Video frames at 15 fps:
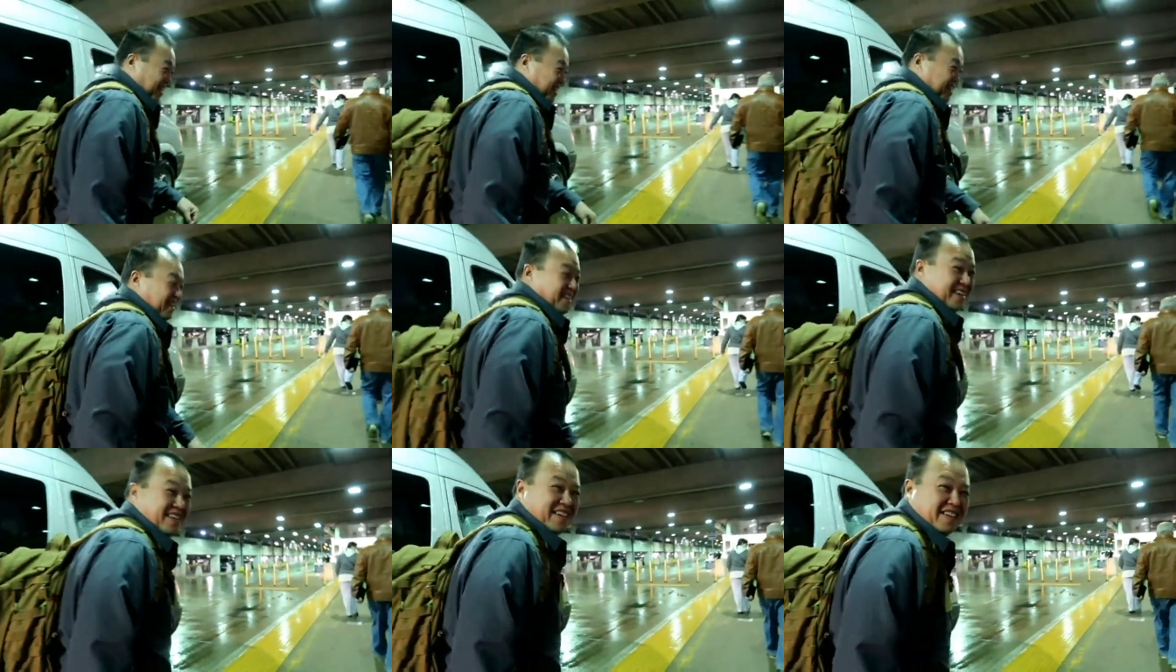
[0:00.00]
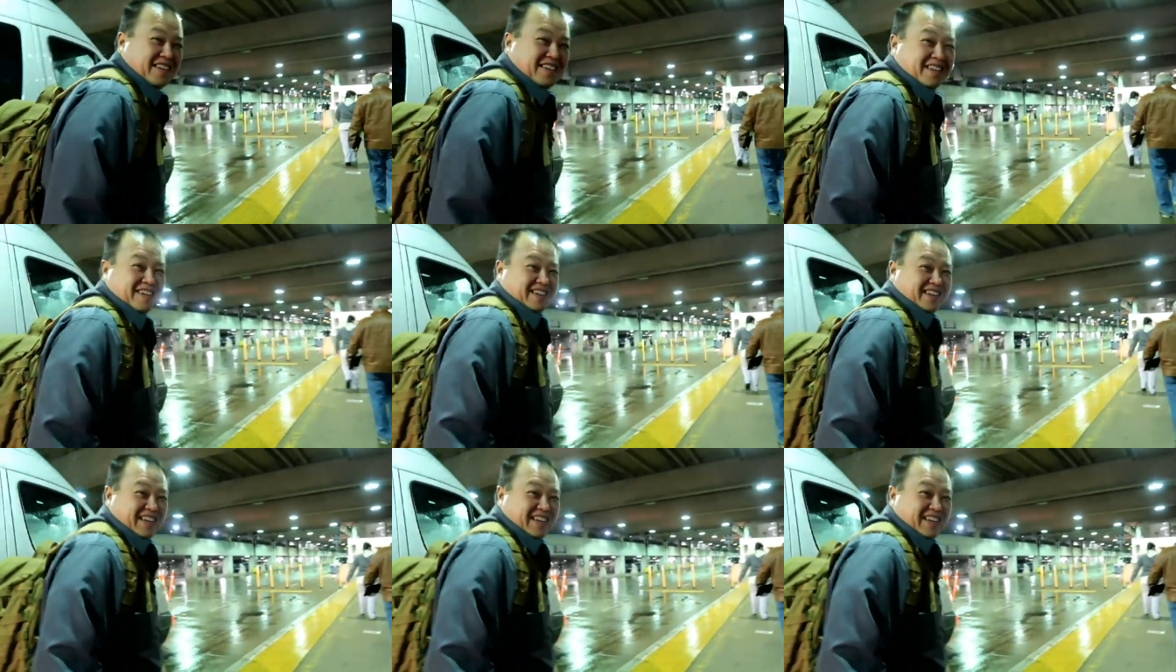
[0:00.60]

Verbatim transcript: You excited now?